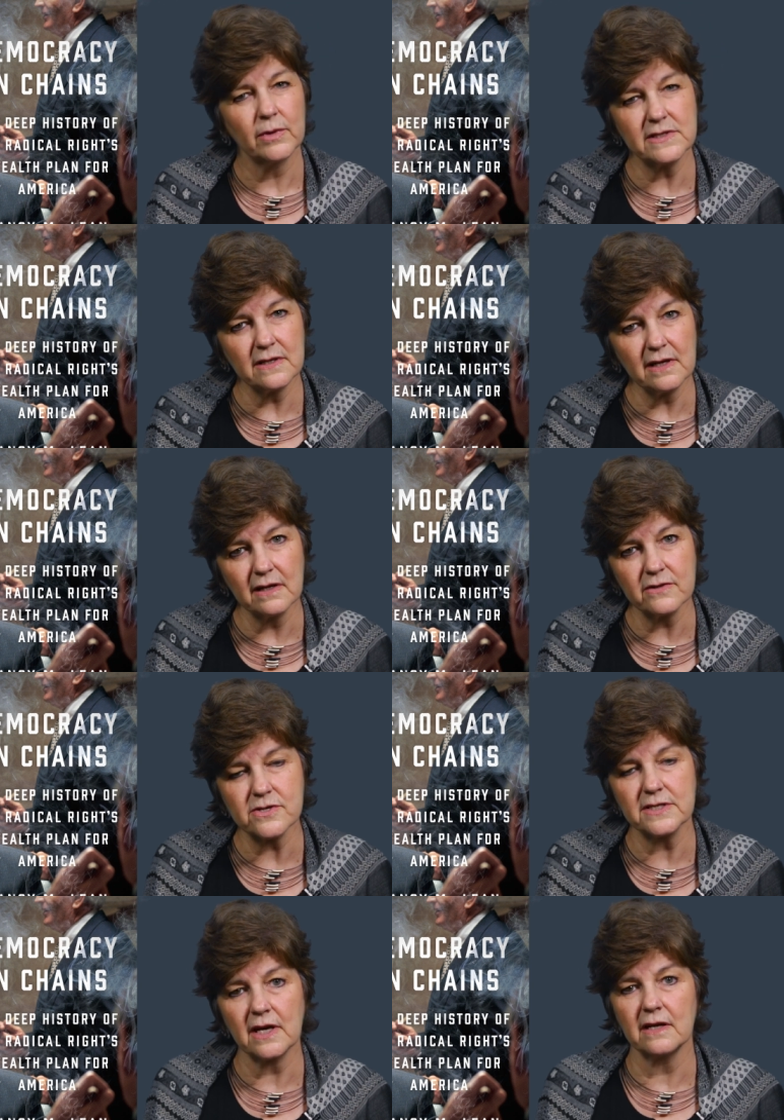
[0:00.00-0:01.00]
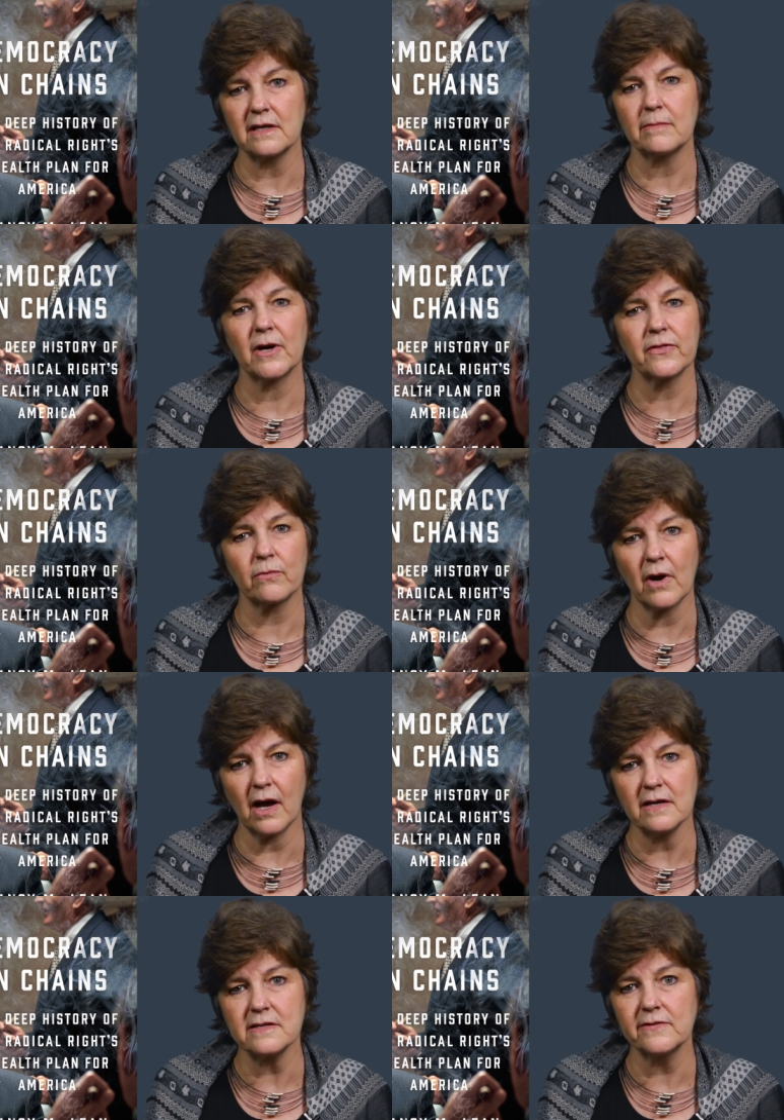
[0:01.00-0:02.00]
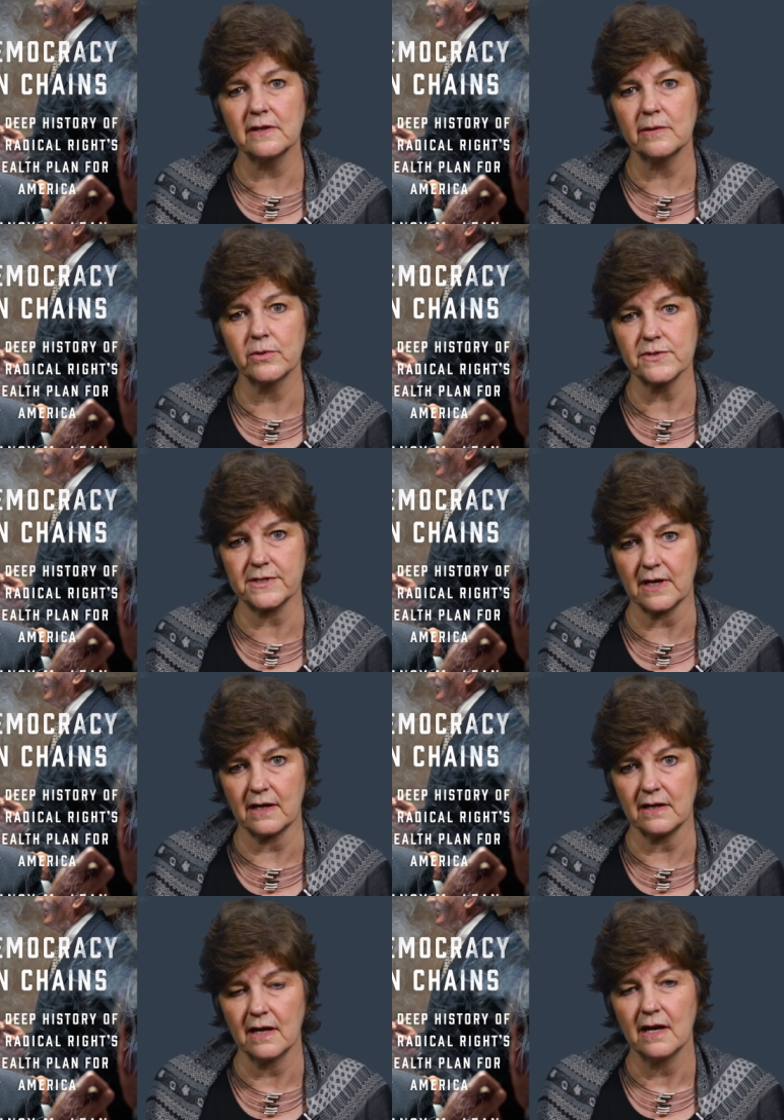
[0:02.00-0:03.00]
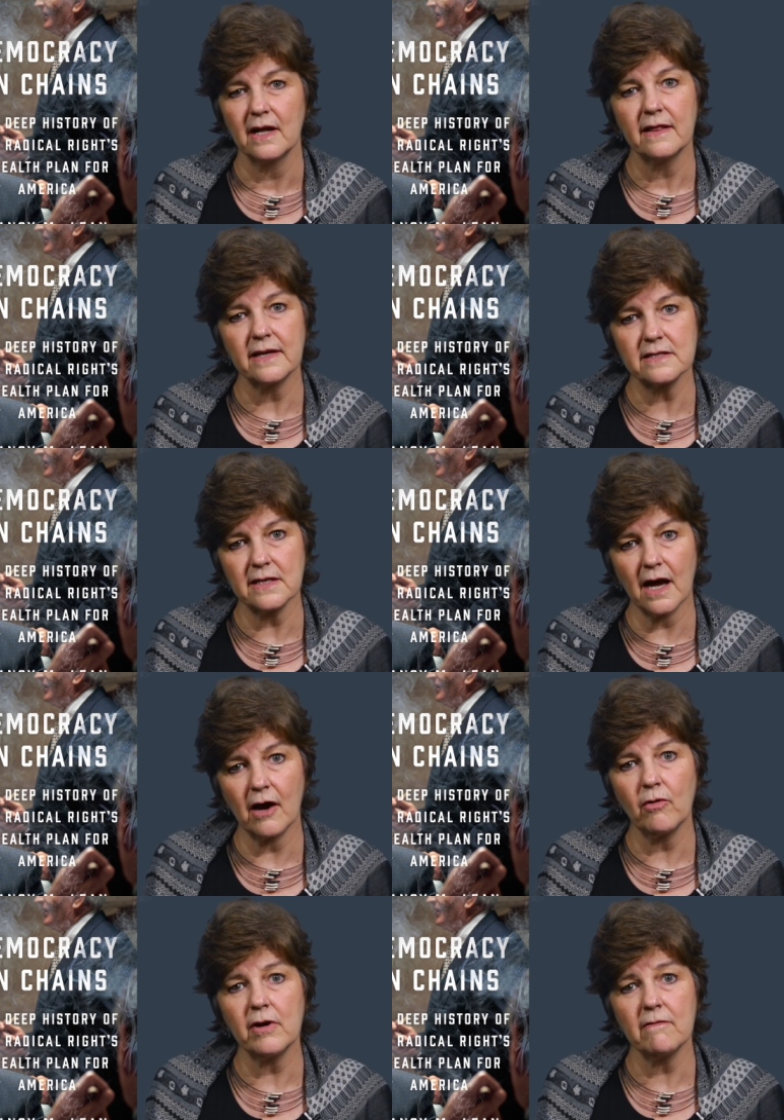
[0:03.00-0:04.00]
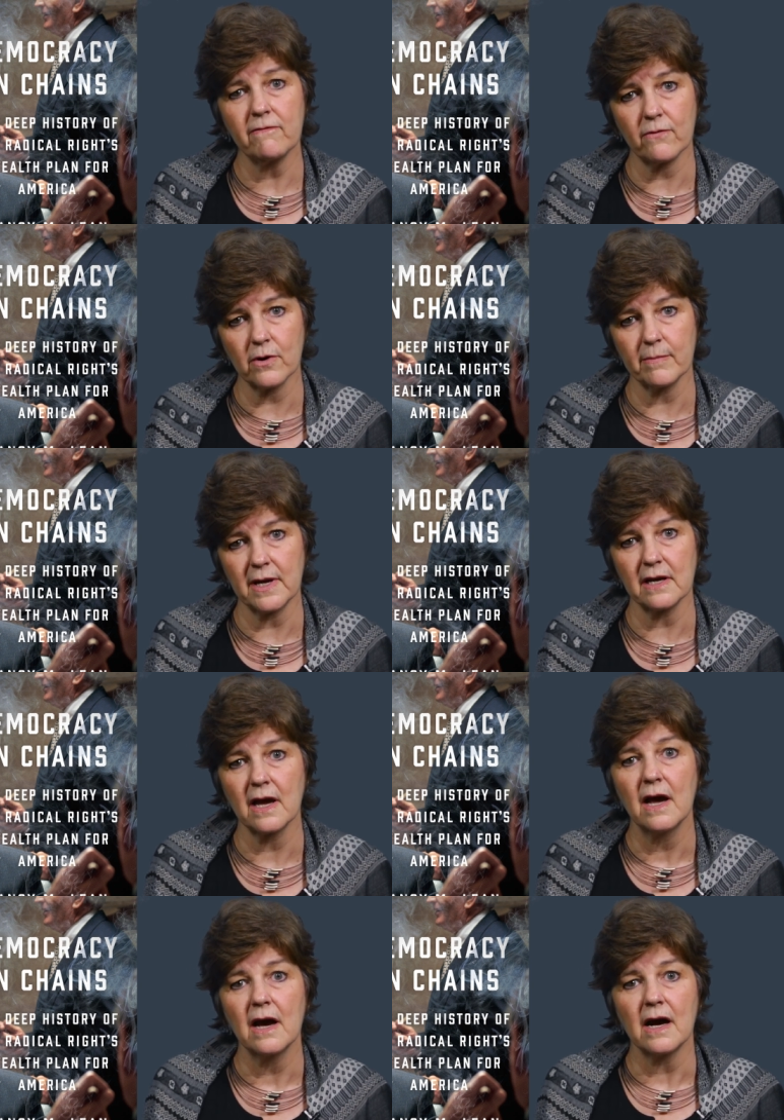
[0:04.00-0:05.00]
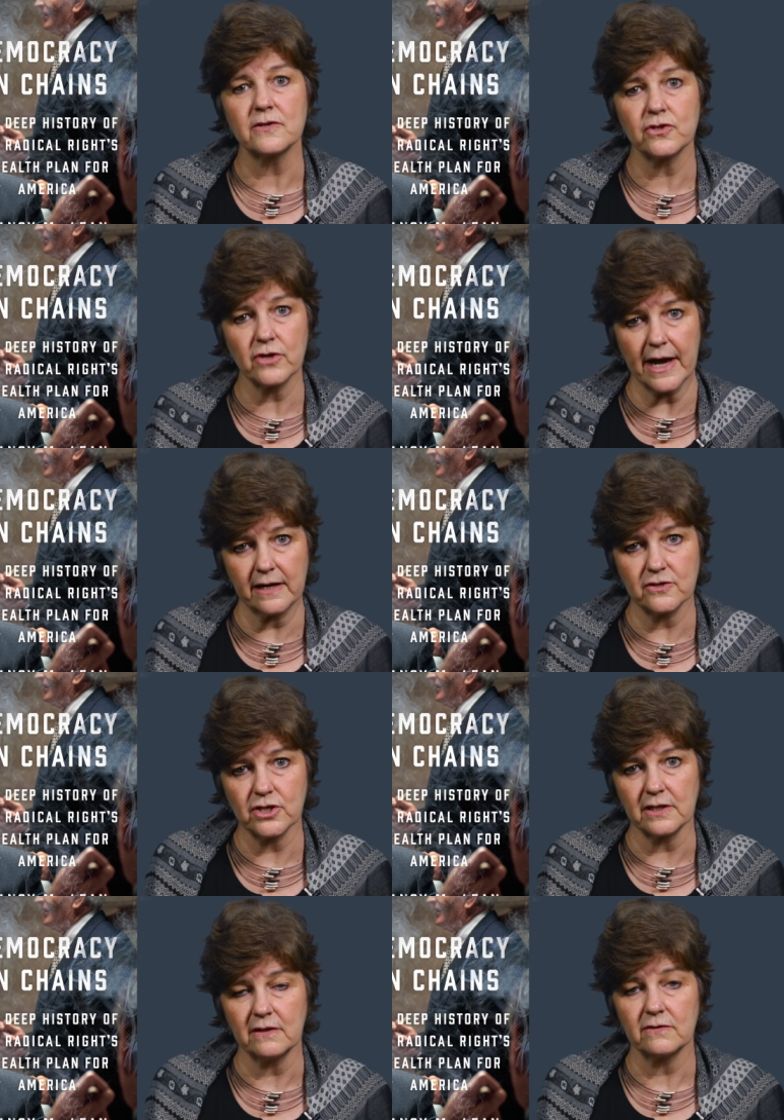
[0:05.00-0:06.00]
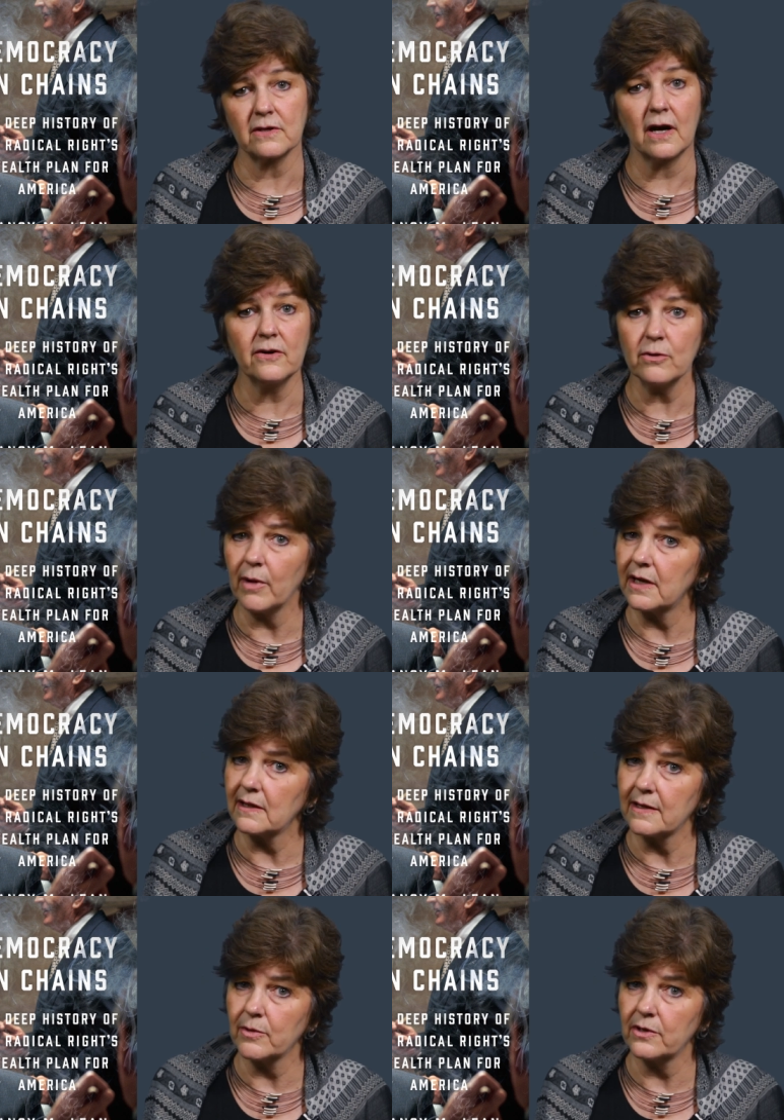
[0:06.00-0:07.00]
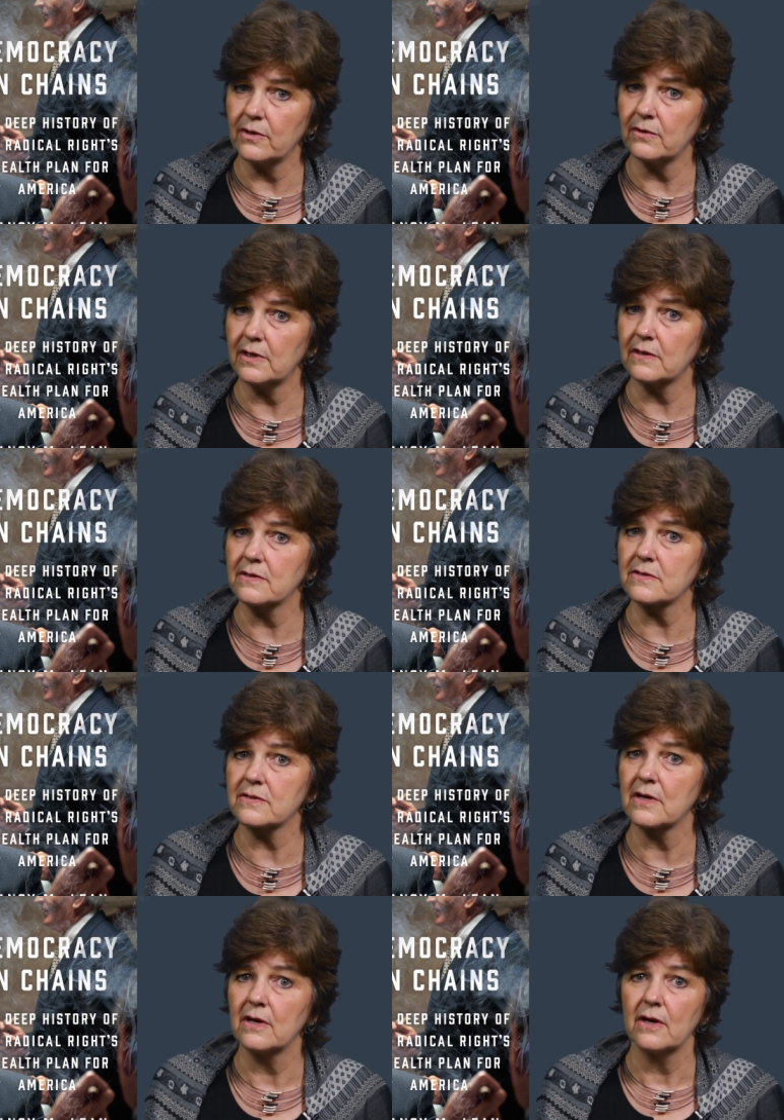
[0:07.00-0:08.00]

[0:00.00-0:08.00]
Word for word: What did he understand about the rise of the liberal state that is now informing a strategy to undermine labor unions,